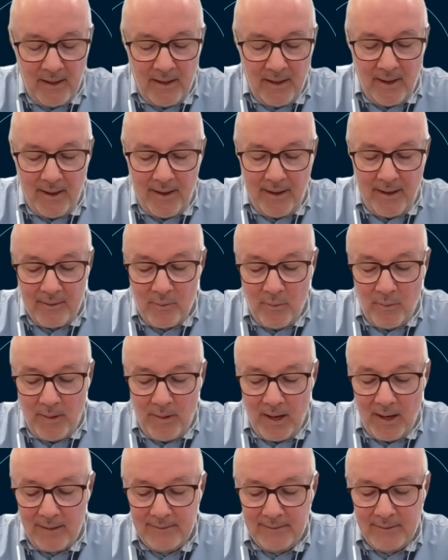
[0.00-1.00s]
So going
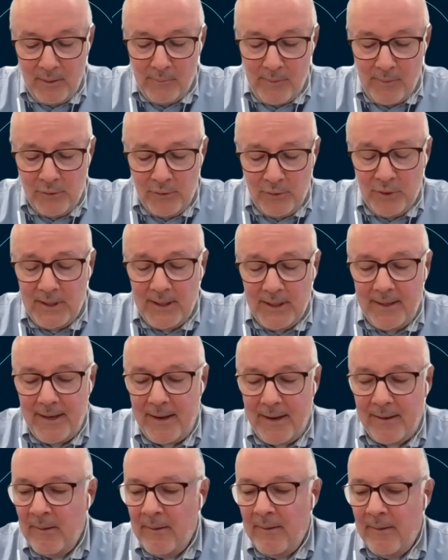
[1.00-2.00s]
back to your
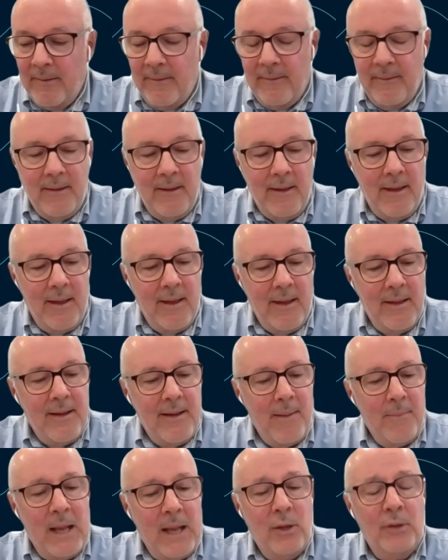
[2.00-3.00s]
points, Joseph,
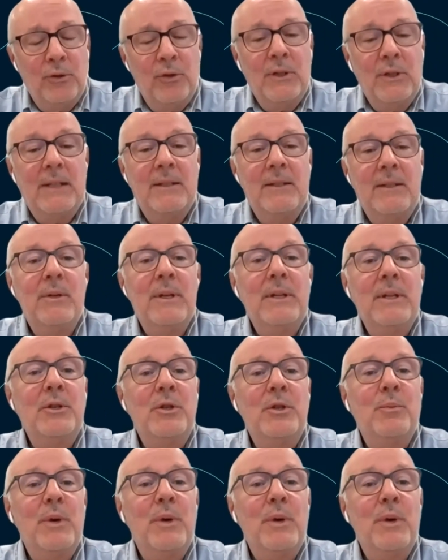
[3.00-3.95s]
about SG&A.